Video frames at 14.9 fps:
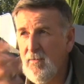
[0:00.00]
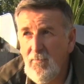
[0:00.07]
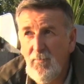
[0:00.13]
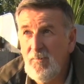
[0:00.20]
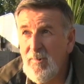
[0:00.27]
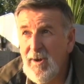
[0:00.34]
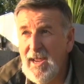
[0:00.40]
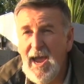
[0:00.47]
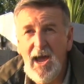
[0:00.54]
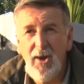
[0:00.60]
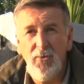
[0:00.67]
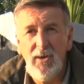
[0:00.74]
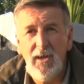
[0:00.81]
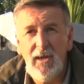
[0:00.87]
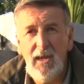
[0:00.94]
really
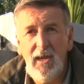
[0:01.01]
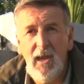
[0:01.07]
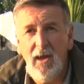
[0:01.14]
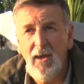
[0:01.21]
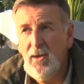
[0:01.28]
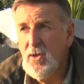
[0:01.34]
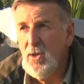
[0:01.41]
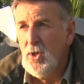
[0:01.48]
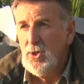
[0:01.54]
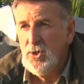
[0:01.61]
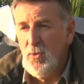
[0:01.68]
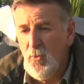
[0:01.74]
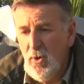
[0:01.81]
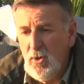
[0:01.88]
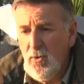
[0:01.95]
hard on your gear.
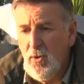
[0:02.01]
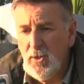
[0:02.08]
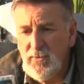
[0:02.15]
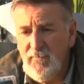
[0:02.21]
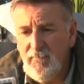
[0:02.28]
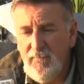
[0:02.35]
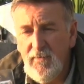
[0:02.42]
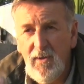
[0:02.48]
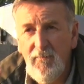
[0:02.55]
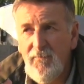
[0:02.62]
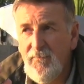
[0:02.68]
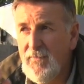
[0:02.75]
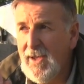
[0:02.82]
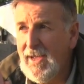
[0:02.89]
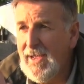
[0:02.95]
So what guys have,
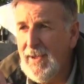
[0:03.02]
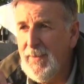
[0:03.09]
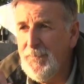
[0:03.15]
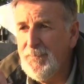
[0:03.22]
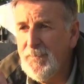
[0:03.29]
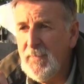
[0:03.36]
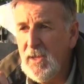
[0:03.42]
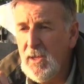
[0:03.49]
have, um,